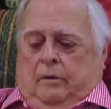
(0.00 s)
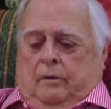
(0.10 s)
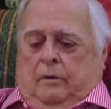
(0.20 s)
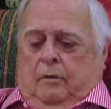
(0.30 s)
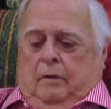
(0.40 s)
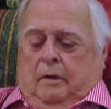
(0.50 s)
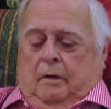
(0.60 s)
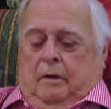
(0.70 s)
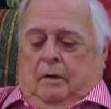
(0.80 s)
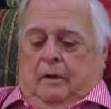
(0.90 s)
So
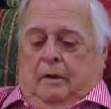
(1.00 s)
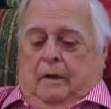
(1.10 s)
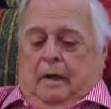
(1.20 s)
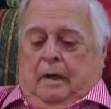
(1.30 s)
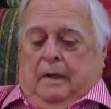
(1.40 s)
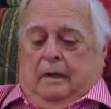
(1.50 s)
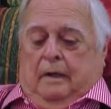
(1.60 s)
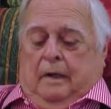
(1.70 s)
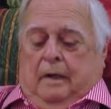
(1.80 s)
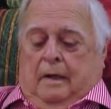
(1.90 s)
other than that,
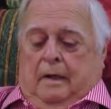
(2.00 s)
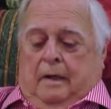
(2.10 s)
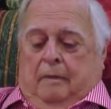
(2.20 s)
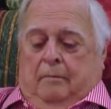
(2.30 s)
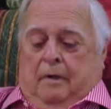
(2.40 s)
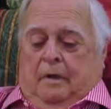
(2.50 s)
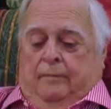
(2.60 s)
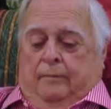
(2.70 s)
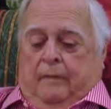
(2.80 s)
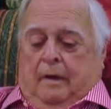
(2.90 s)
I'm, uh,
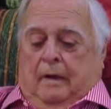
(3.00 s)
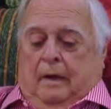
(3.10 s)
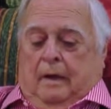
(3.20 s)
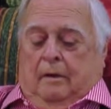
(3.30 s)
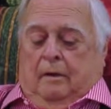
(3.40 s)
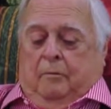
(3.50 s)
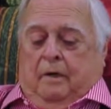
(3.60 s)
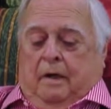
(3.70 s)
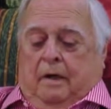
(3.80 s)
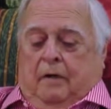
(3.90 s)
I look
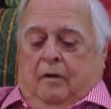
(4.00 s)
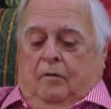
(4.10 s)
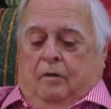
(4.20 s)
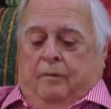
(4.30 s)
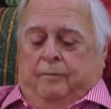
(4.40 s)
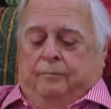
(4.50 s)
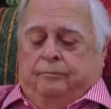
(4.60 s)
back over